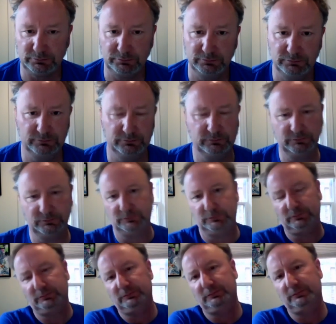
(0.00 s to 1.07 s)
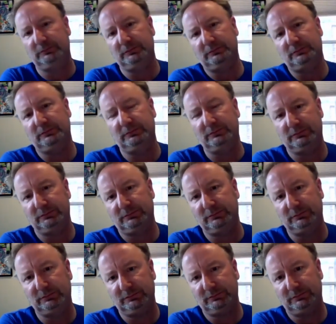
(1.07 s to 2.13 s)

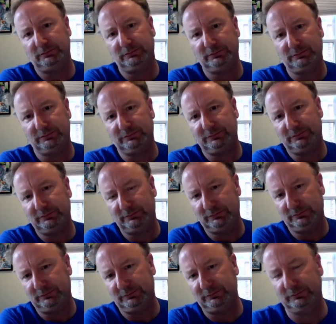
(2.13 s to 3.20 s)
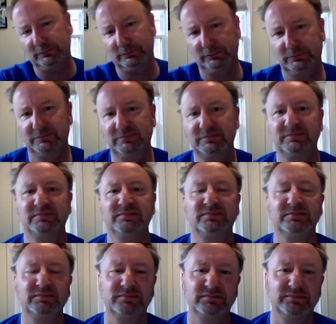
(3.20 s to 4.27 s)

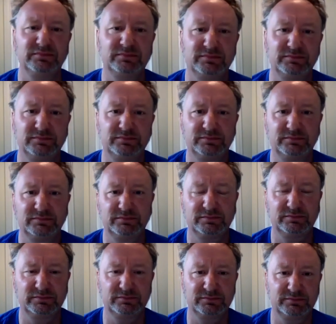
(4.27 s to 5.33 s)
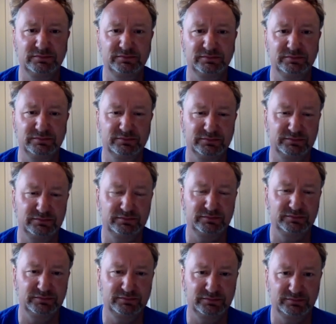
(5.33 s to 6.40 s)

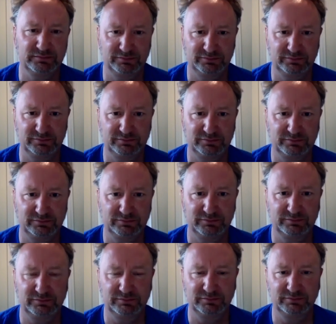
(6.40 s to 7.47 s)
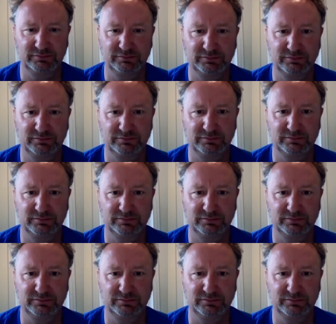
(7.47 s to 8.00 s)
The person shown says nothing.